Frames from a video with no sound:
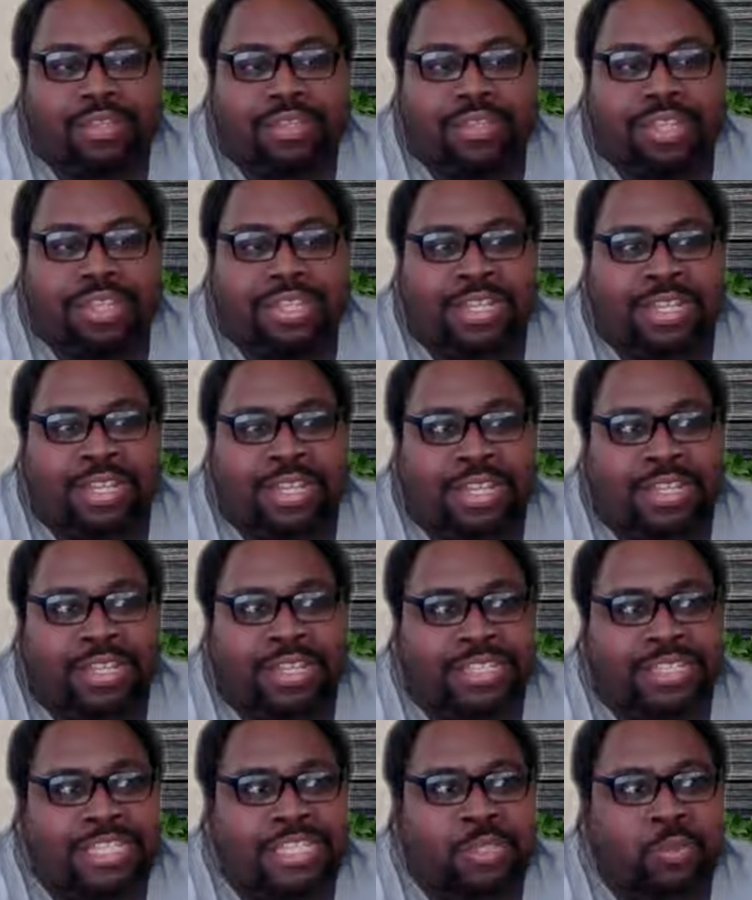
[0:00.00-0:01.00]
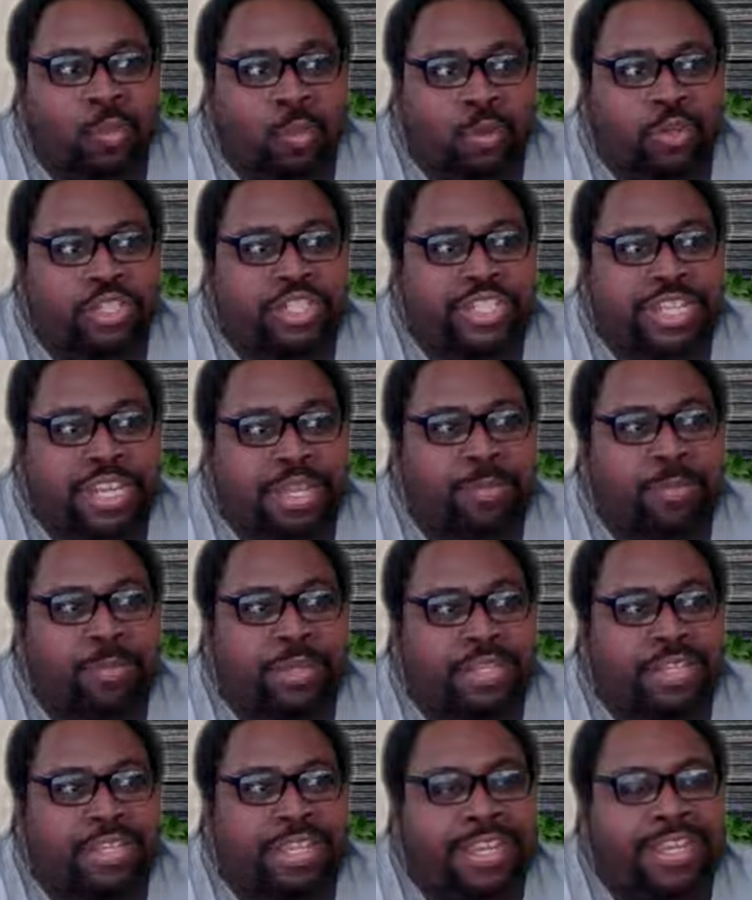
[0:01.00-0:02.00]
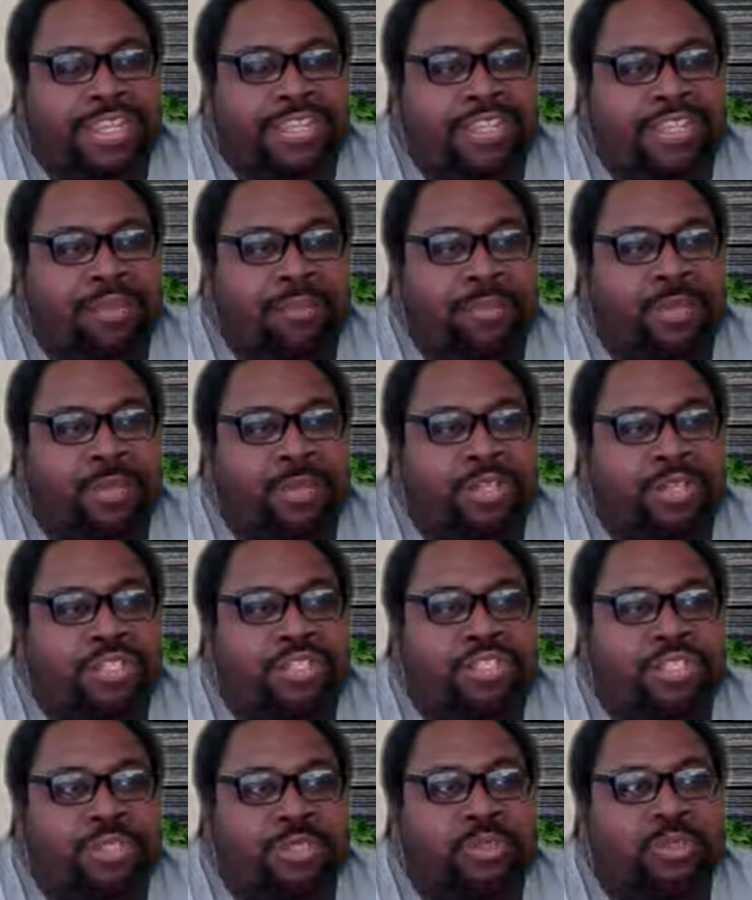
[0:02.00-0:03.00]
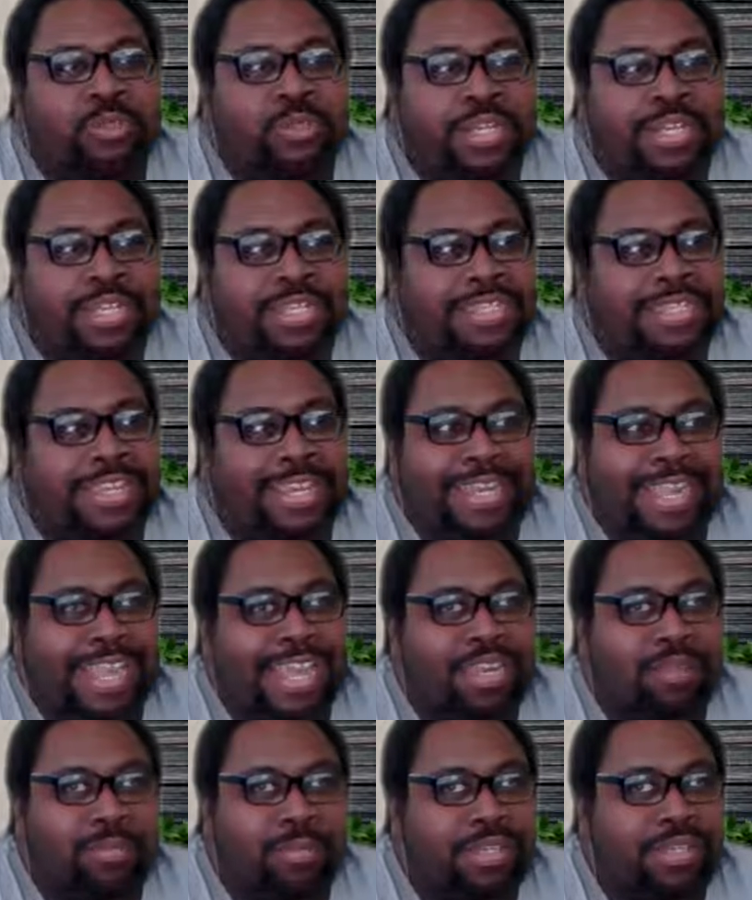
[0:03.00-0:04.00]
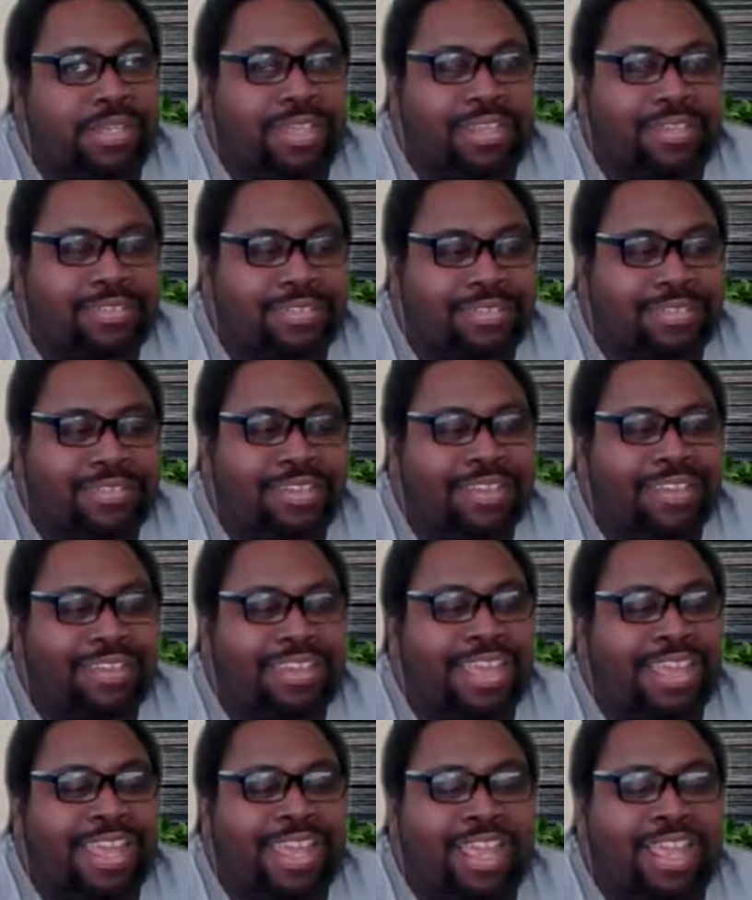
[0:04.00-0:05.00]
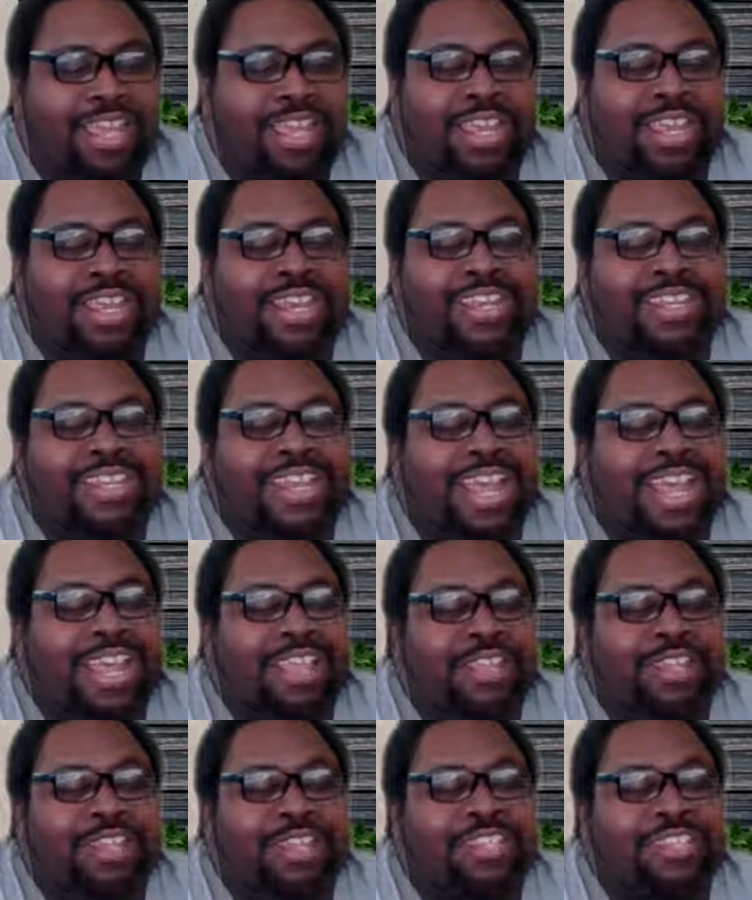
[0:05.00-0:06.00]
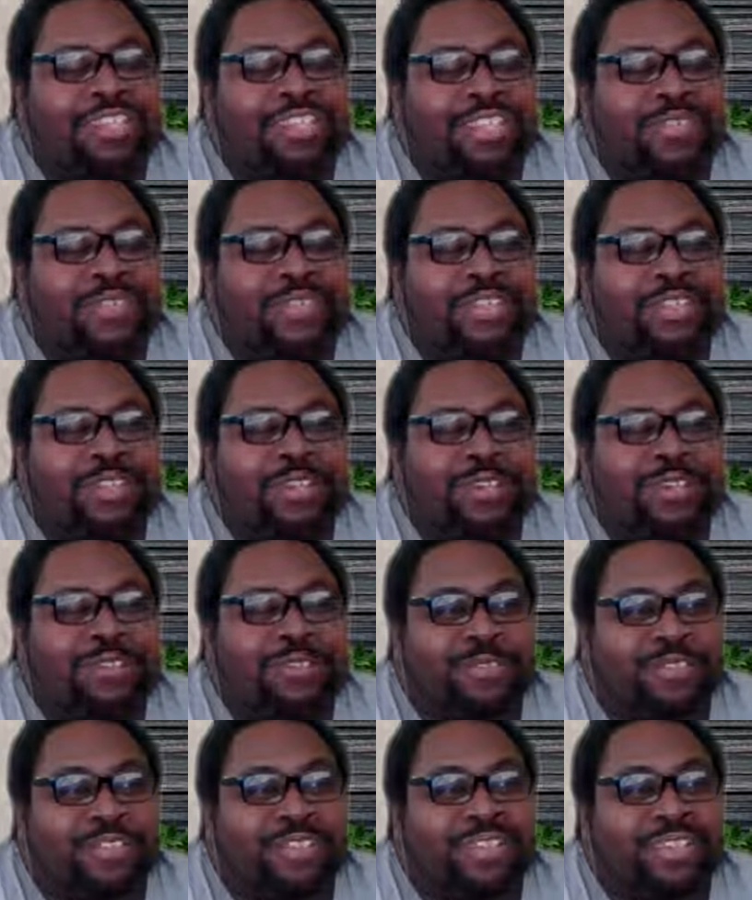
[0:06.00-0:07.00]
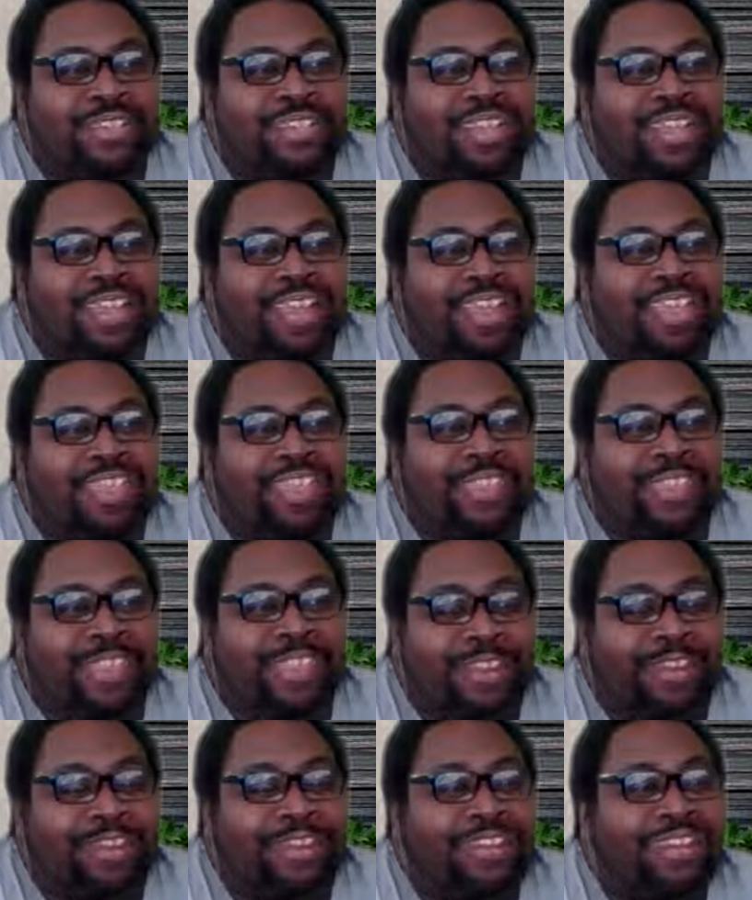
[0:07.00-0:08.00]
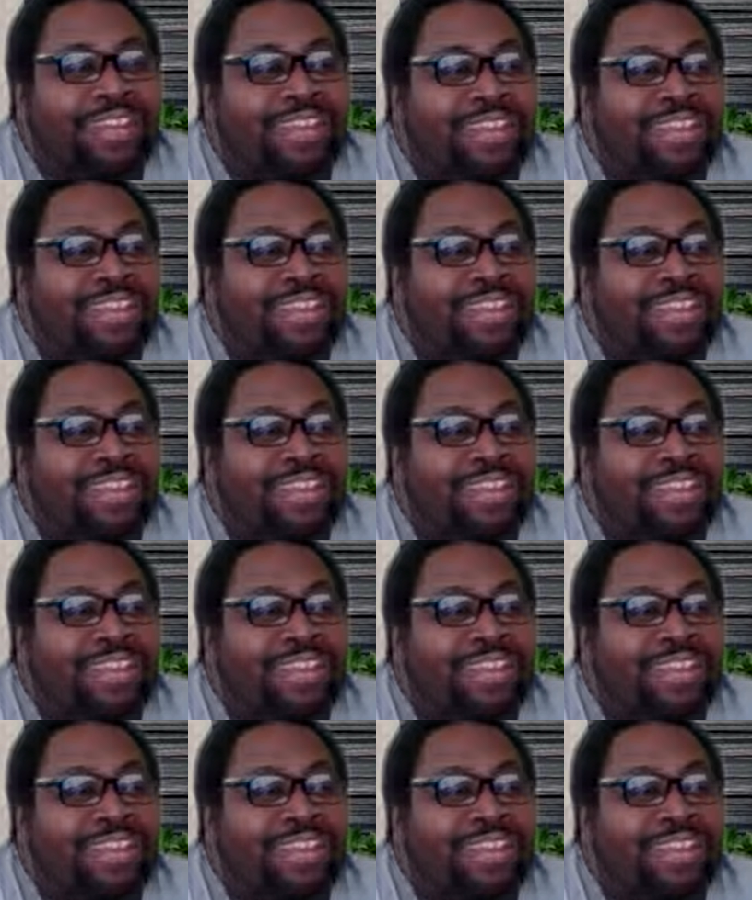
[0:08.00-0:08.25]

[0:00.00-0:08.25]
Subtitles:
Like she's world champion in AEW. So that got to be nice. To have your living girlfriend there.